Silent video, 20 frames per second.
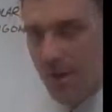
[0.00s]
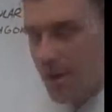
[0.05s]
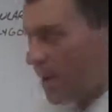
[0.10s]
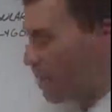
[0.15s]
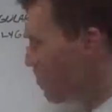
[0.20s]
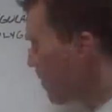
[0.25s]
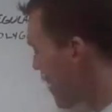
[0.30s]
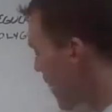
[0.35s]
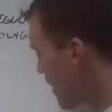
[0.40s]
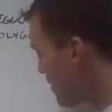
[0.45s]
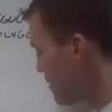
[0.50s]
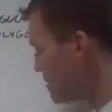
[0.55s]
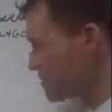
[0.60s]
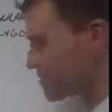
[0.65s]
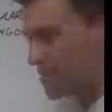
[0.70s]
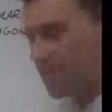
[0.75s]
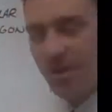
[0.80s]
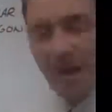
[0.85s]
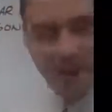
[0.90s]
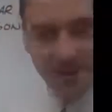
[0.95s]
Opossums
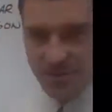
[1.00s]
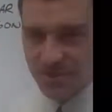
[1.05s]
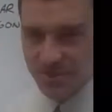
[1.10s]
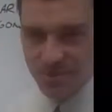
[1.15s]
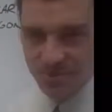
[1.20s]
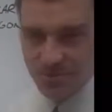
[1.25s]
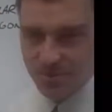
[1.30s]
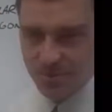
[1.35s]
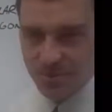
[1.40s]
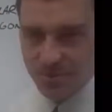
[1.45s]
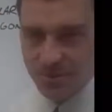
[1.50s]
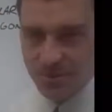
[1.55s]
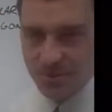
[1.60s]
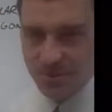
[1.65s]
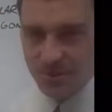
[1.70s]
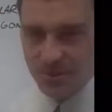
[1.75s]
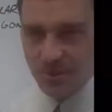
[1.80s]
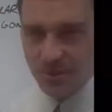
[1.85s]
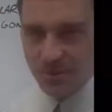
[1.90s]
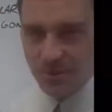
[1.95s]
are not in circles.
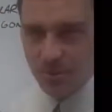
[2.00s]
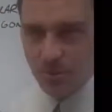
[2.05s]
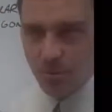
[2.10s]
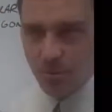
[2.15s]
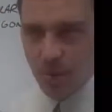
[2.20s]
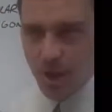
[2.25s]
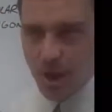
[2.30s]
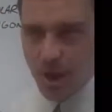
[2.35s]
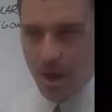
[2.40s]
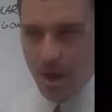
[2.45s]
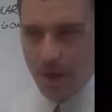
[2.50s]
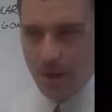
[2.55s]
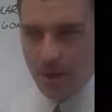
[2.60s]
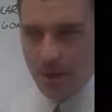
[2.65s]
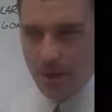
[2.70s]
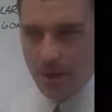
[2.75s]
Why?